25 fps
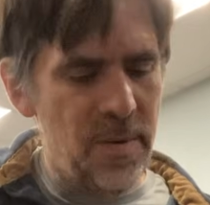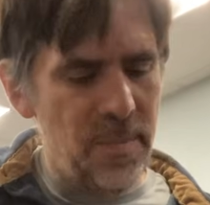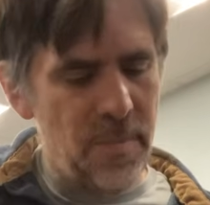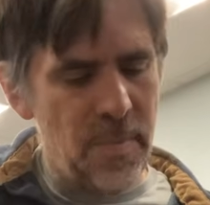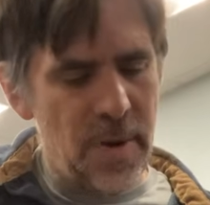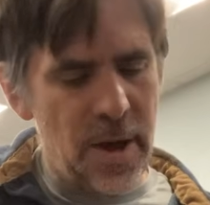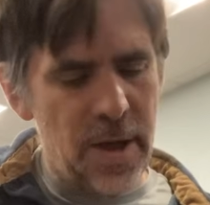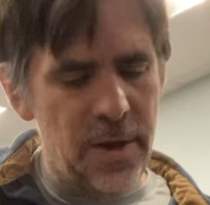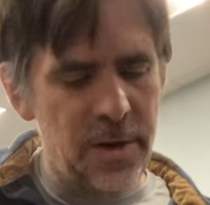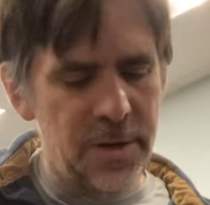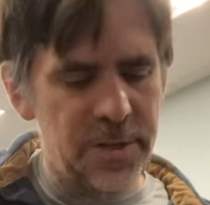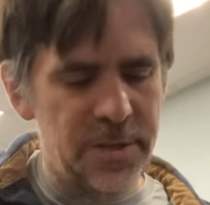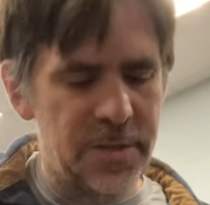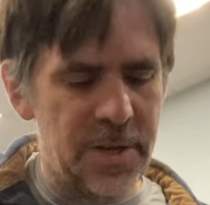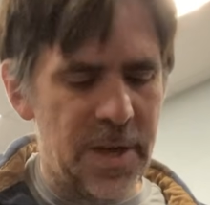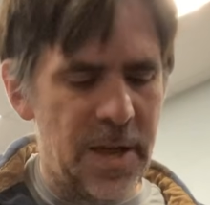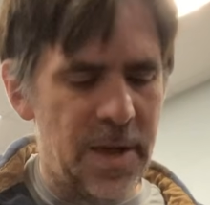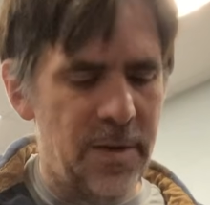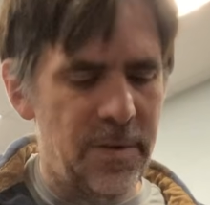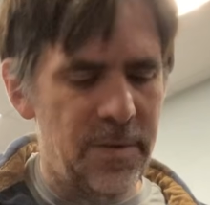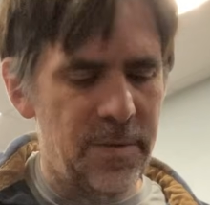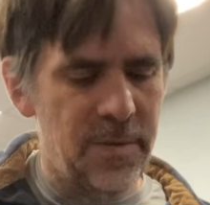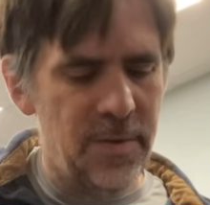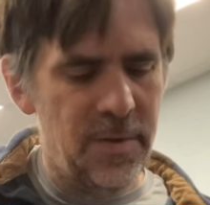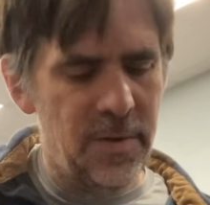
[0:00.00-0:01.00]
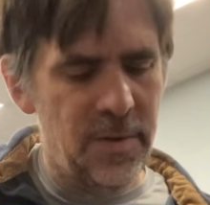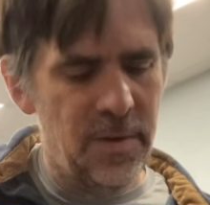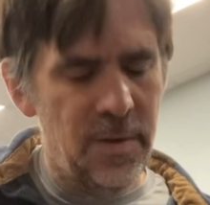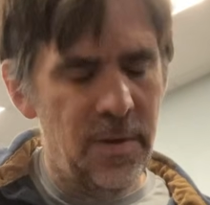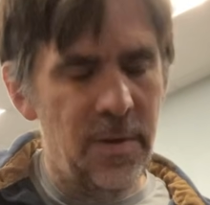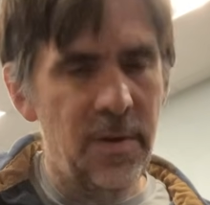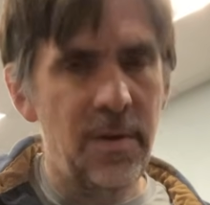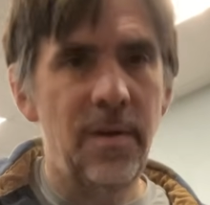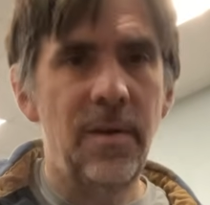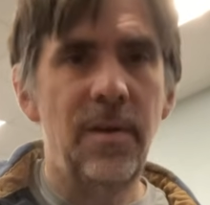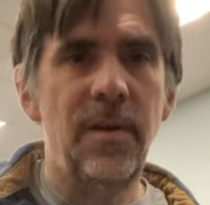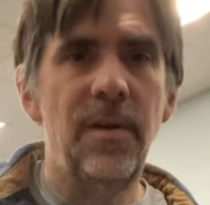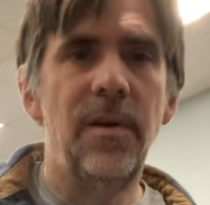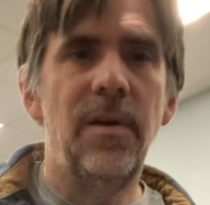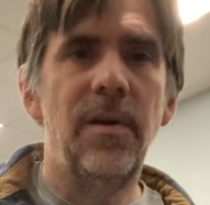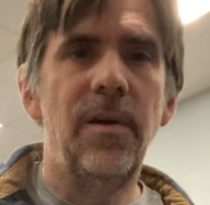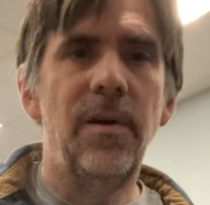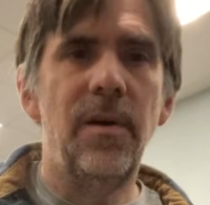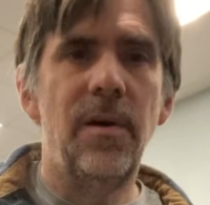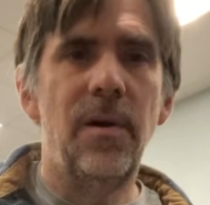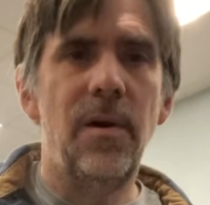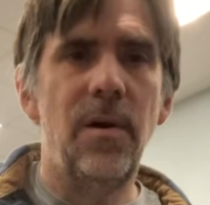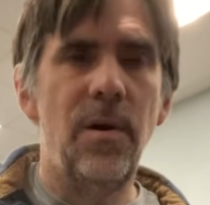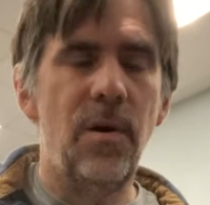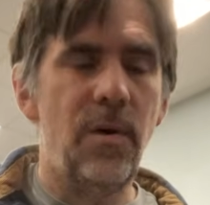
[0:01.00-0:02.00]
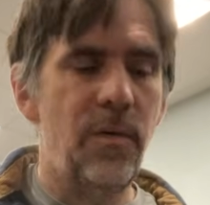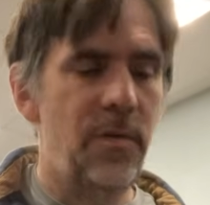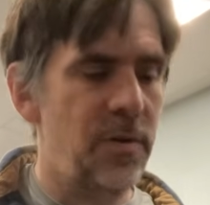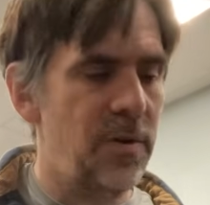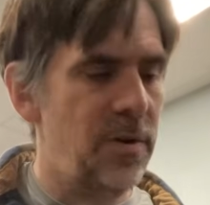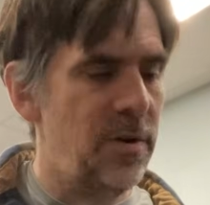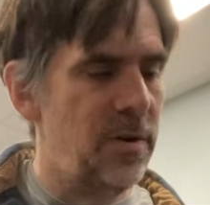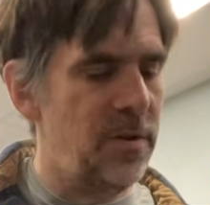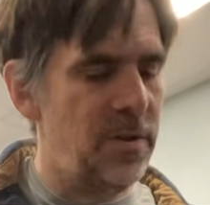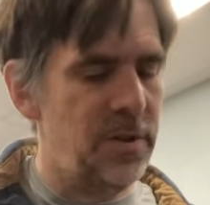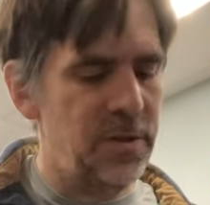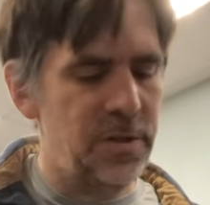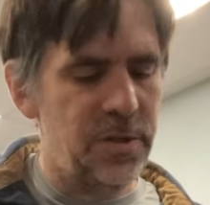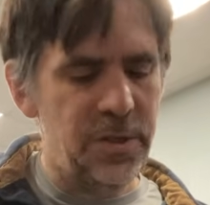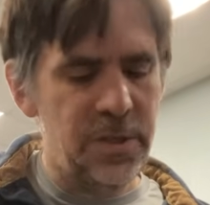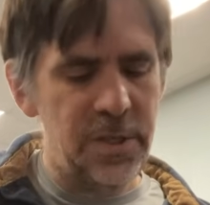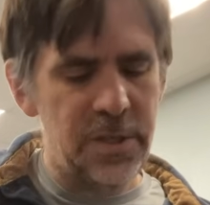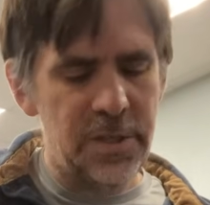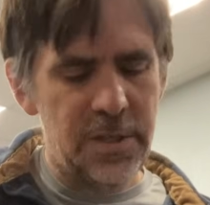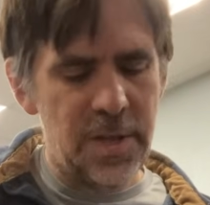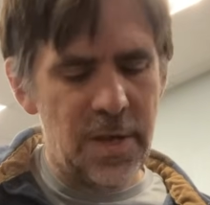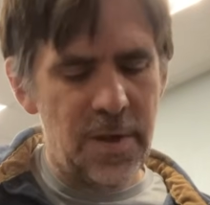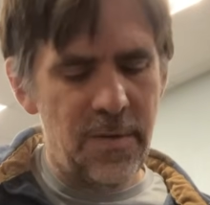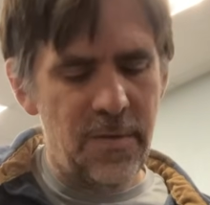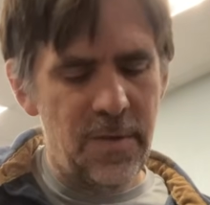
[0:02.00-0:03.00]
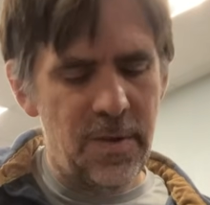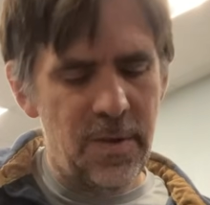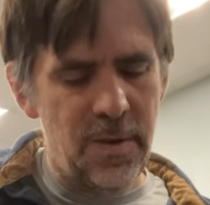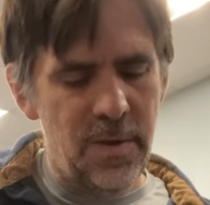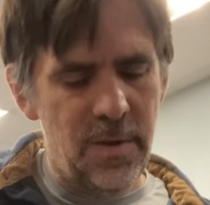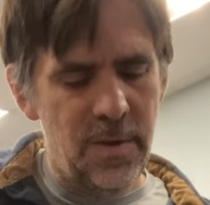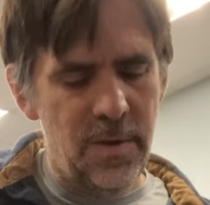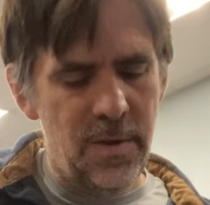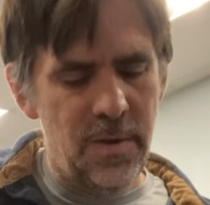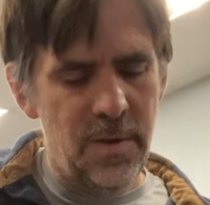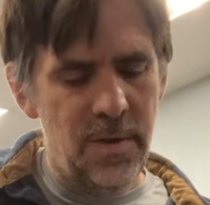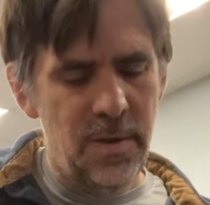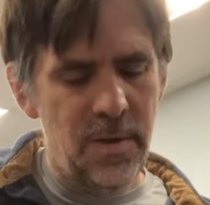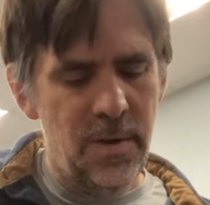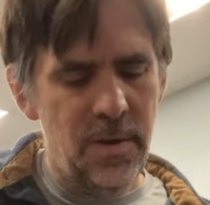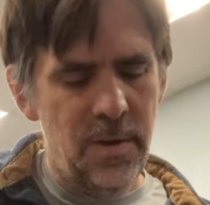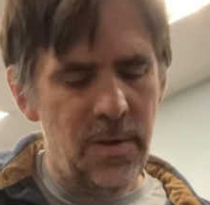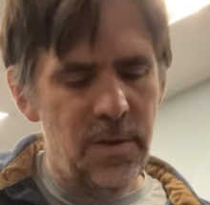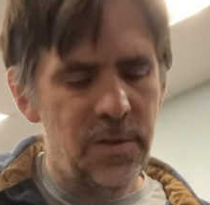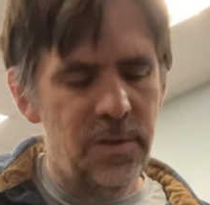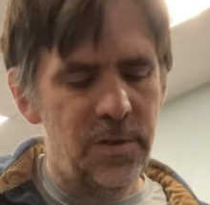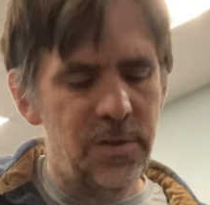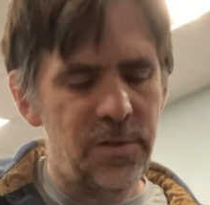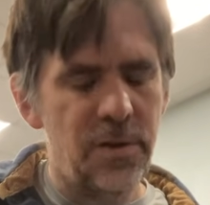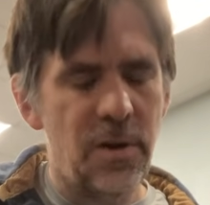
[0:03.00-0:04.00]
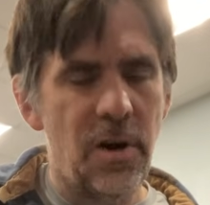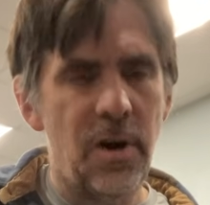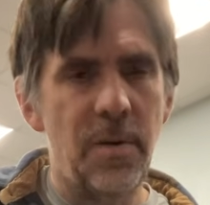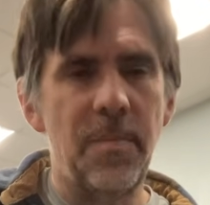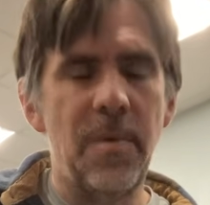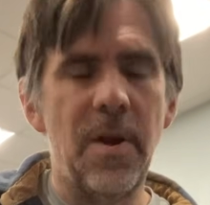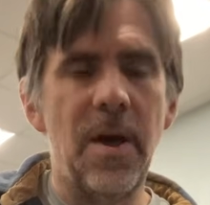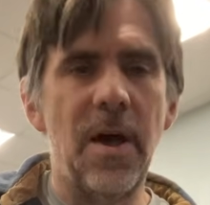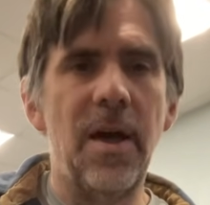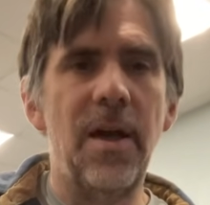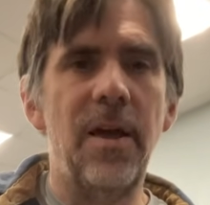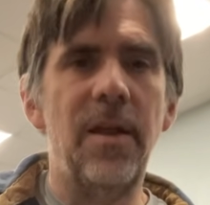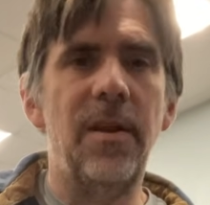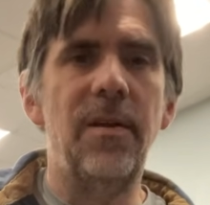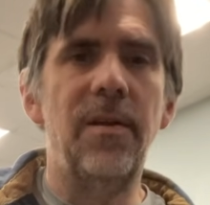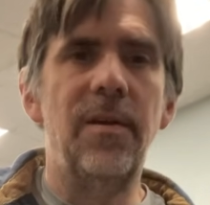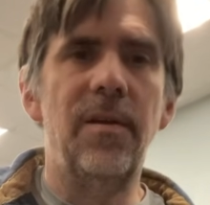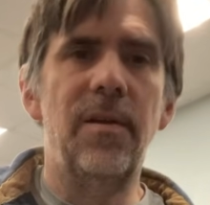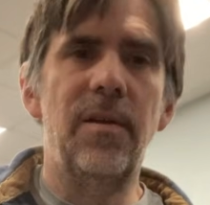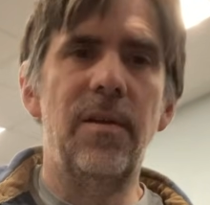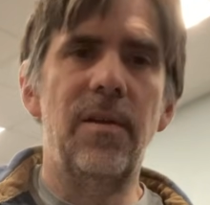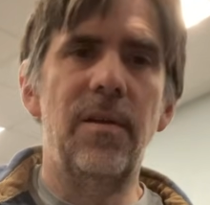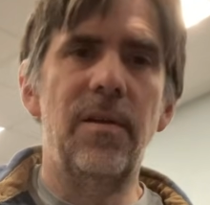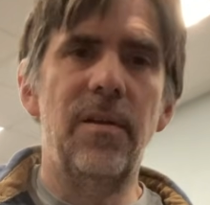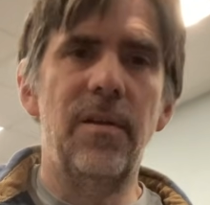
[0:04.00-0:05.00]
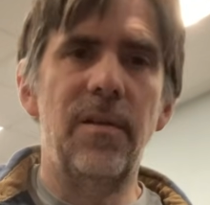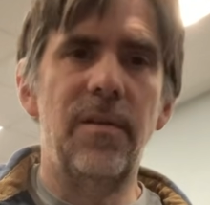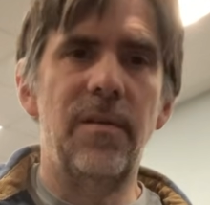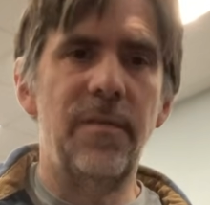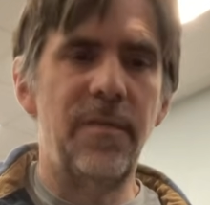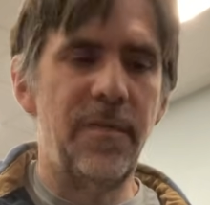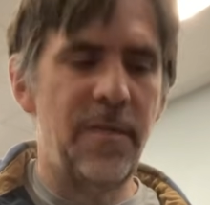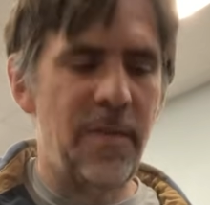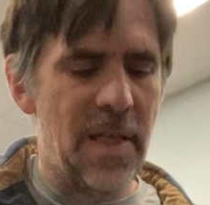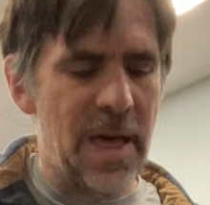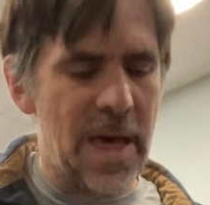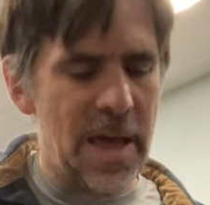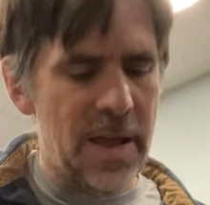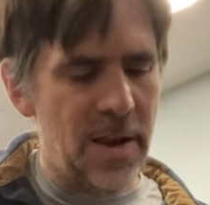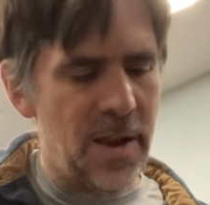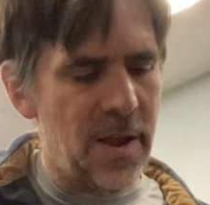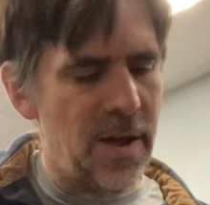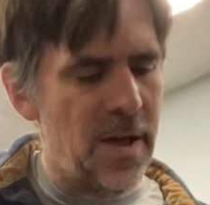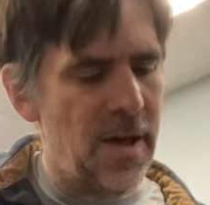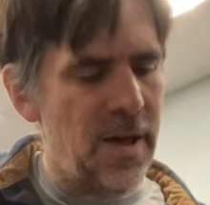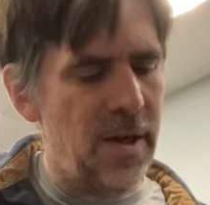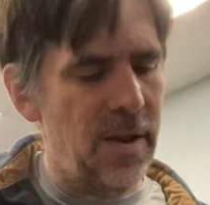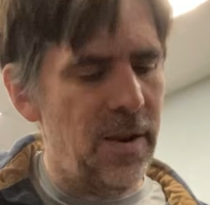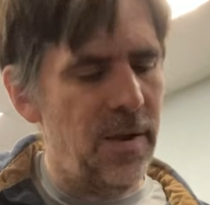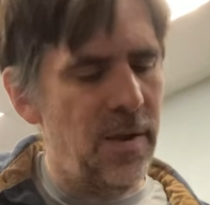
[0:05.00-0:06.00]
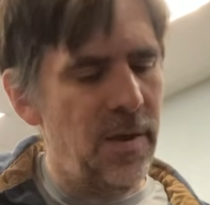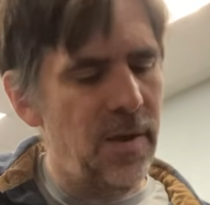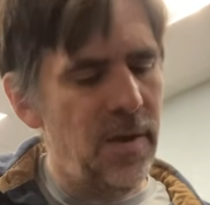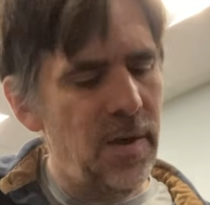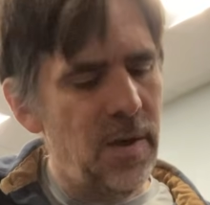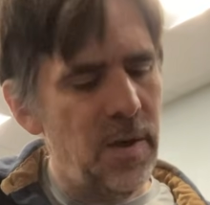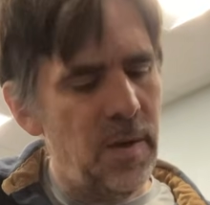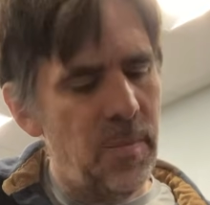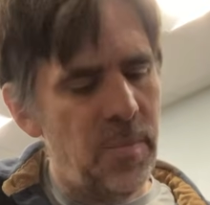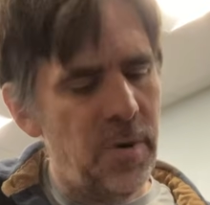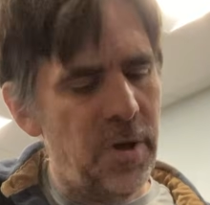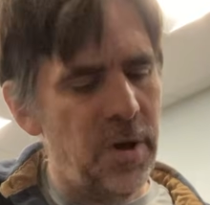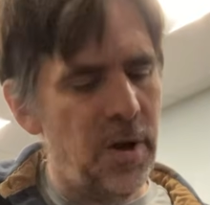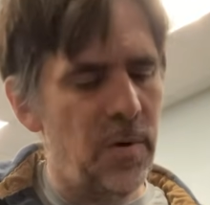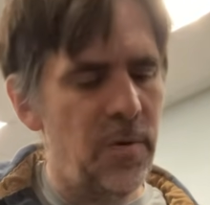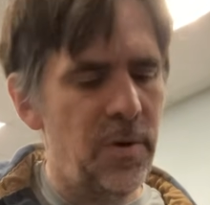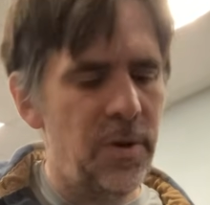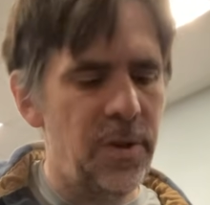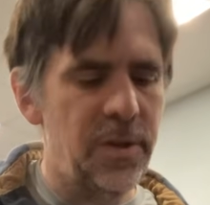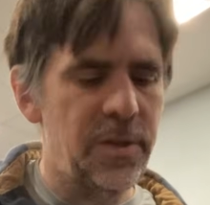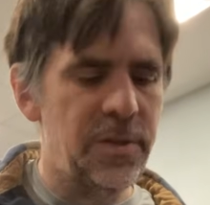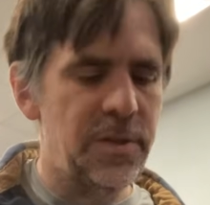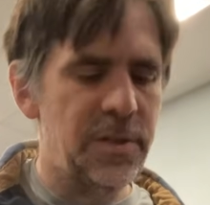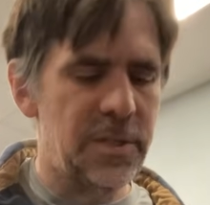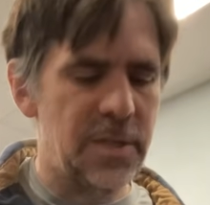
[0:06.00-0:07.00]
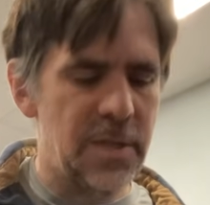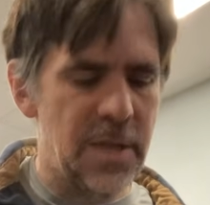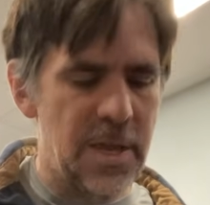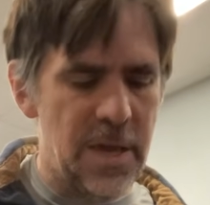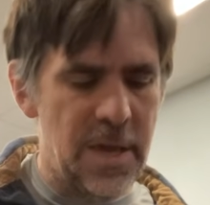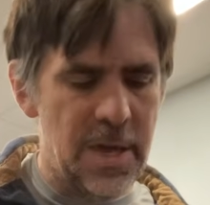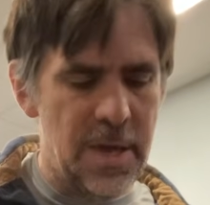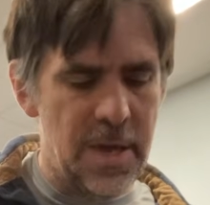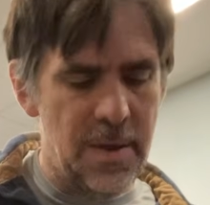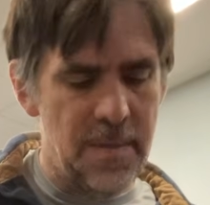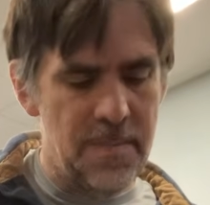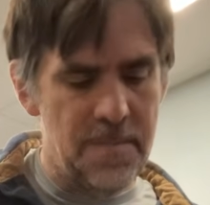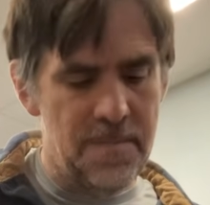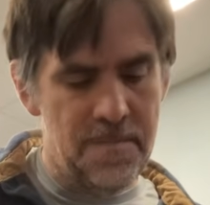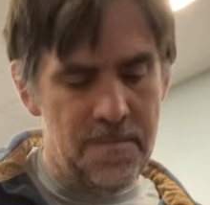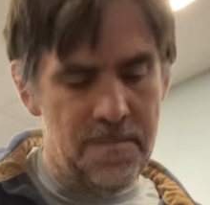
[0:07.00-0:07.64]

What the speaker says: minor sound over the G7, sharp 9, flat 9. But you're really just thinking